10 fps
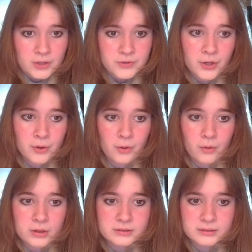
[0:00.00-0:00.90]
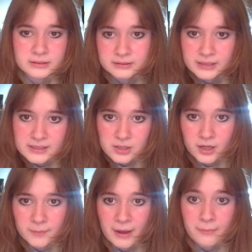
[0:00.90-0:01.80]
So let's
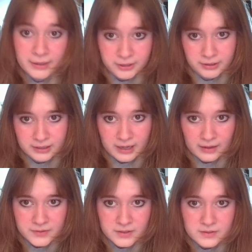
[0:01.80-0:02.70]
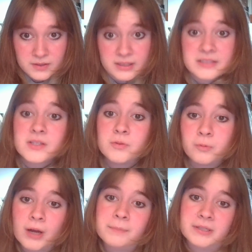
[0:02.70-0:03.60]
talk about microarray analysis. This is
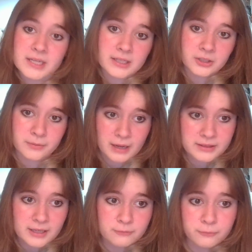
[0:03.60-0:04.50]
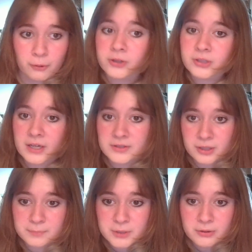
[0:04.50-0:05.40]
one particular method for
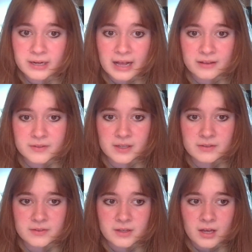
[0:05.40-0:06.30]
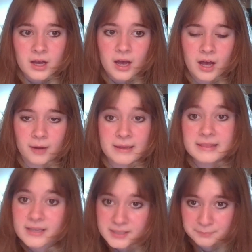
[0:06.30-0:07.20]
transcriptome analysis.
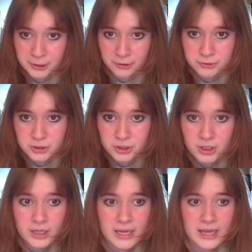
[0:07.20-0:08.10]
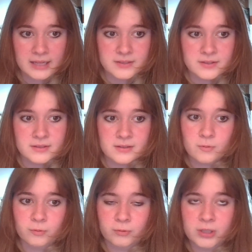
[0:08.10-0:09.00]
In this approach, it's
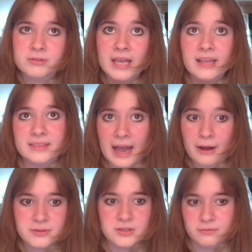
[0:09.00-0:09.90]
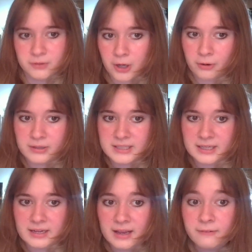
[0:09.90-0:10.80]
when you take thousands of known
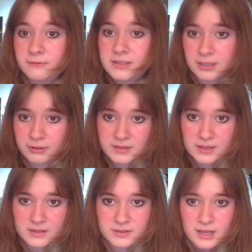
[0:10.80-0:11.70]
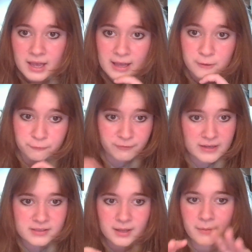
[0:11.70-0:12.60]
DNA sequences, you
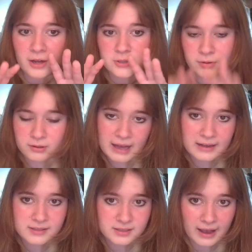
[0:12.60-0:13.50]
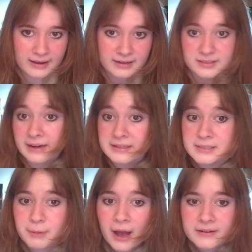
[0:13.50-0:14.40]
fix them onto a glass slide in tiny
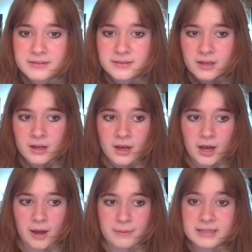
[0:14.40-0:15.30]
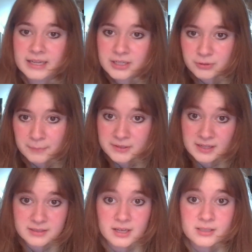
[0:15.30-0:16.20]
spots, and each
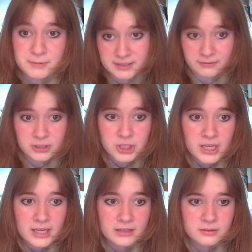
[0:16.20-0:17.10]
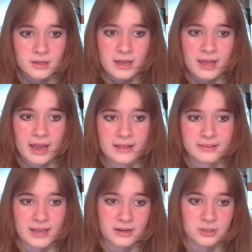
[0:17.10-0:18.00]
represents a specific gene,
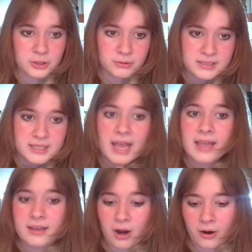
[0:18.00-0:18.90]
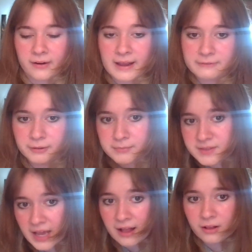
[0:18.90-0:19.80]
and then you can take RNA from
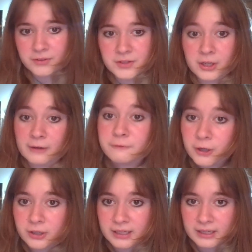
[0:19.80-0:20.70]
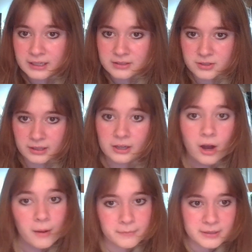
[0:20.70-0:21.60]
cells, convert it into like
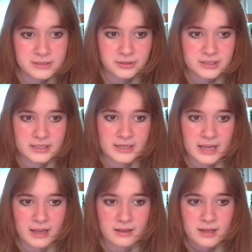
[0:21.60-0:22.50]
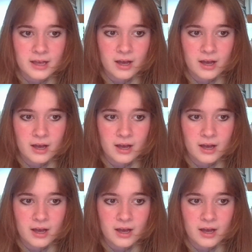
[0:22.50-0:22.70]
complementary DNA.